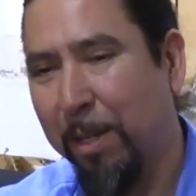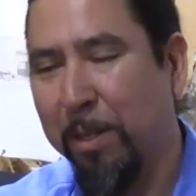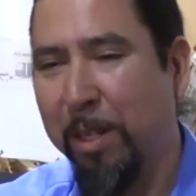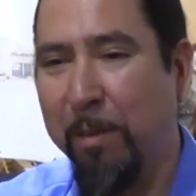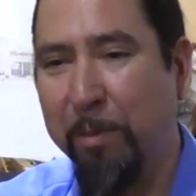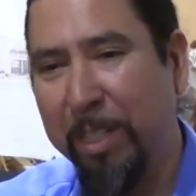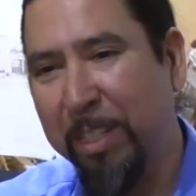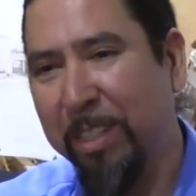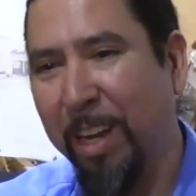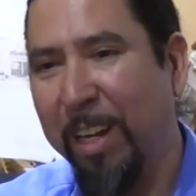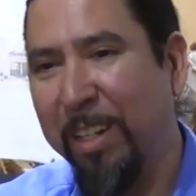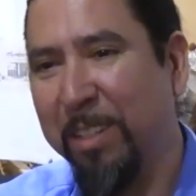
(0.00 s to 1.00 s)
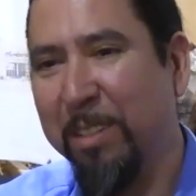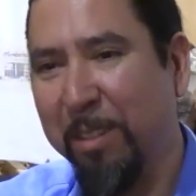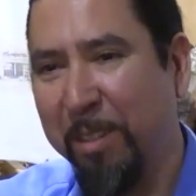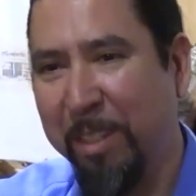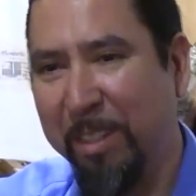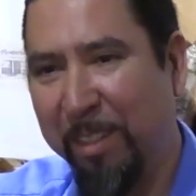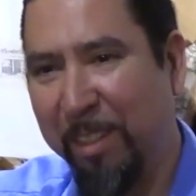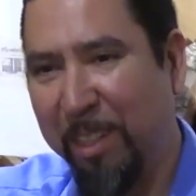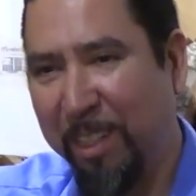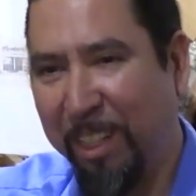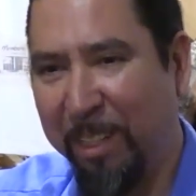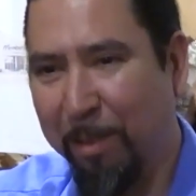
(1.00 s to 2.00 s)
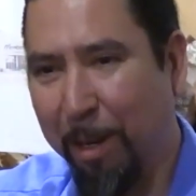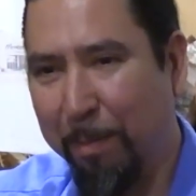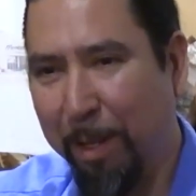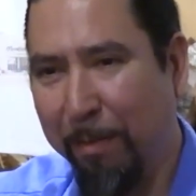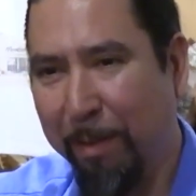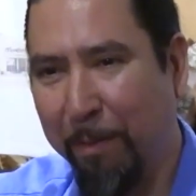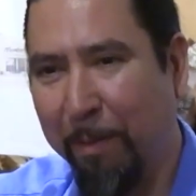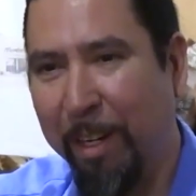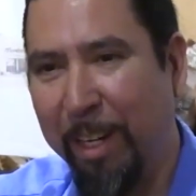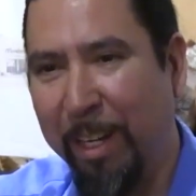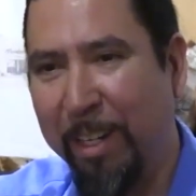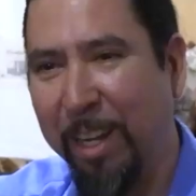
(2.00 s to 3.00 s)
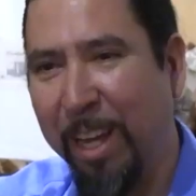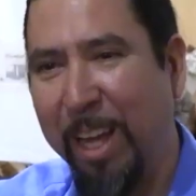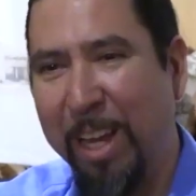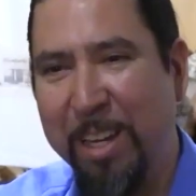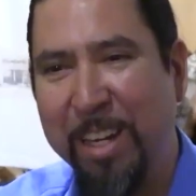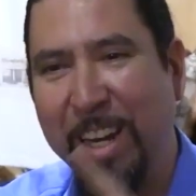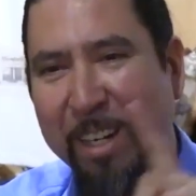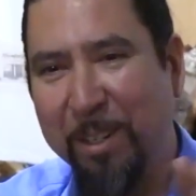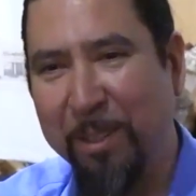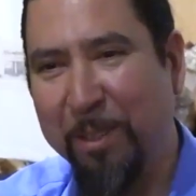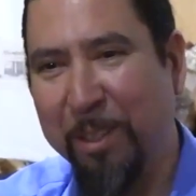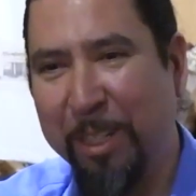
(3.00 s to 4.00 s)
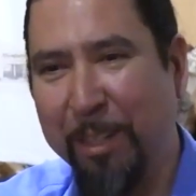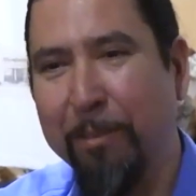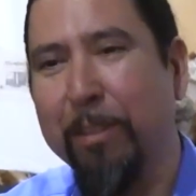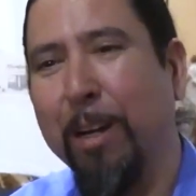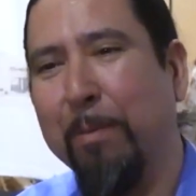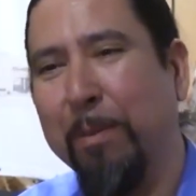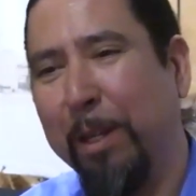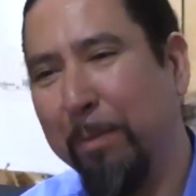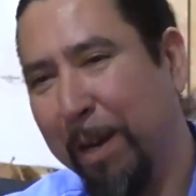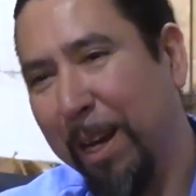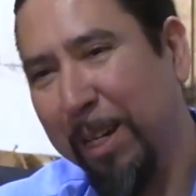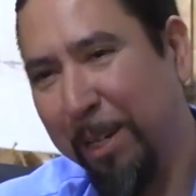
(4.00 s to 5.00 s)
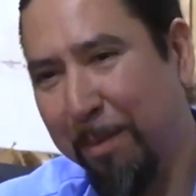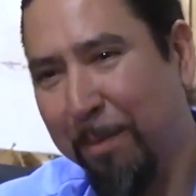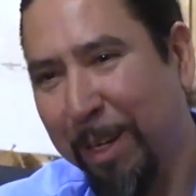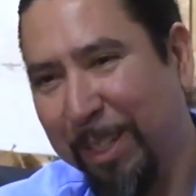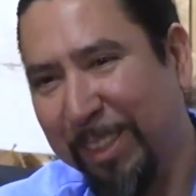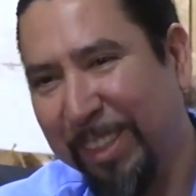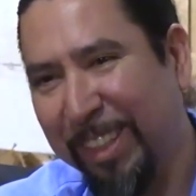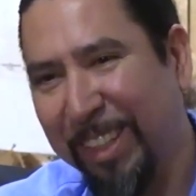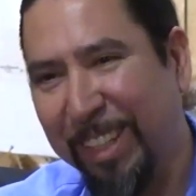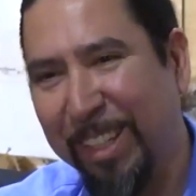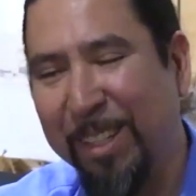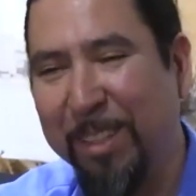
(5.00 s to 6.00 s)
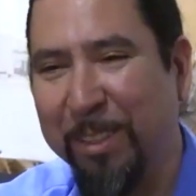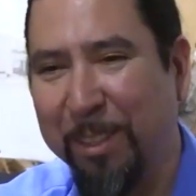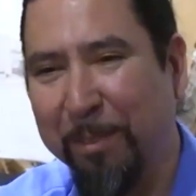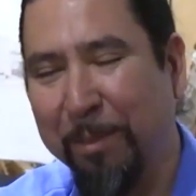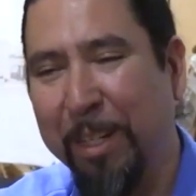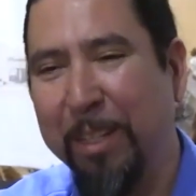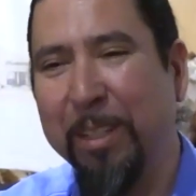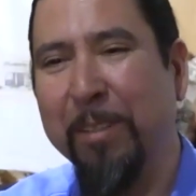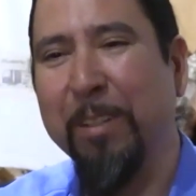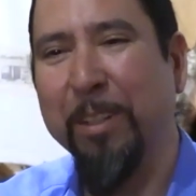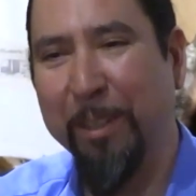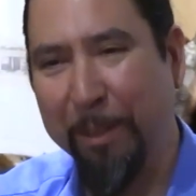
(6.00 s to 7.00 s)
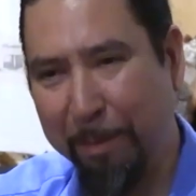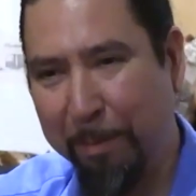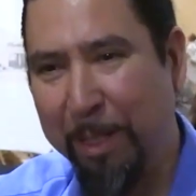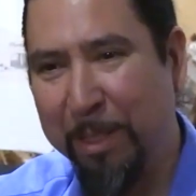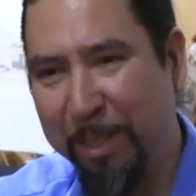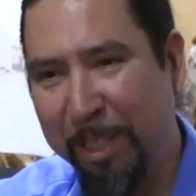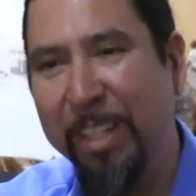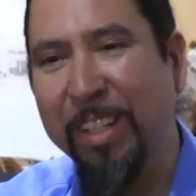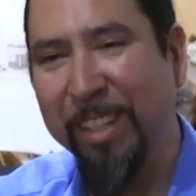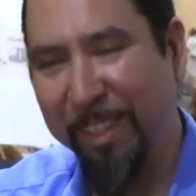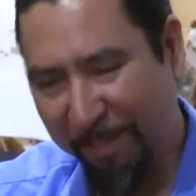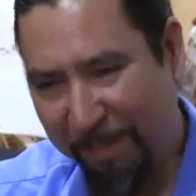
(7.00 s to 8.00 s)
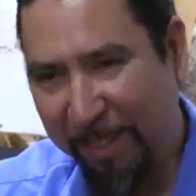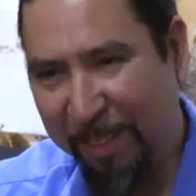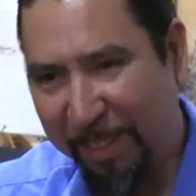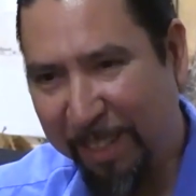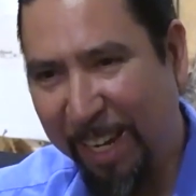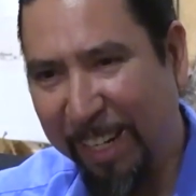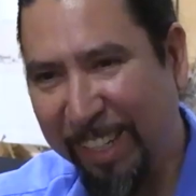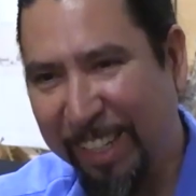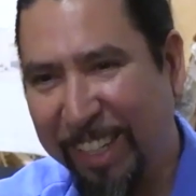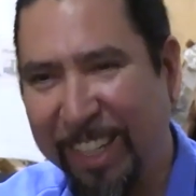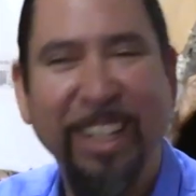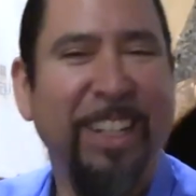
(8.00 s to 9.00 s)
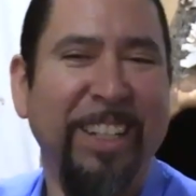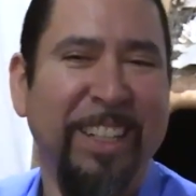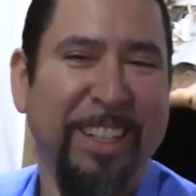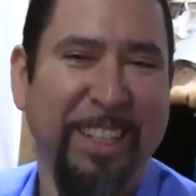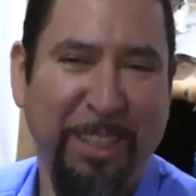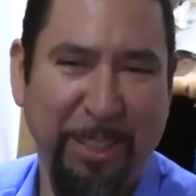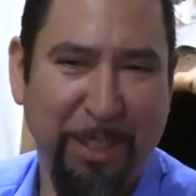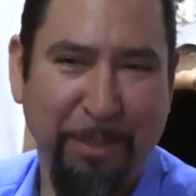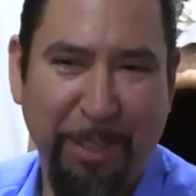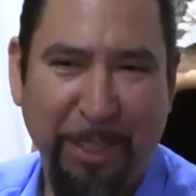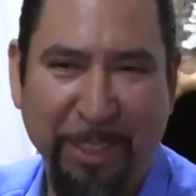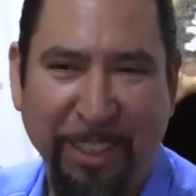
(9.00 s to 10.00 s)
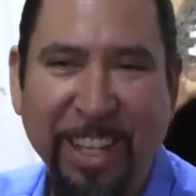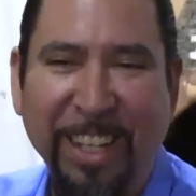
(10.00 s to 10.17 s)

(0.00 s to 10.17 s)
And we designed it so you get dropped off at one end, and you got to go through the gift shop to get back in your bus. So if anything we learned from Disney, we learned that. And Universal.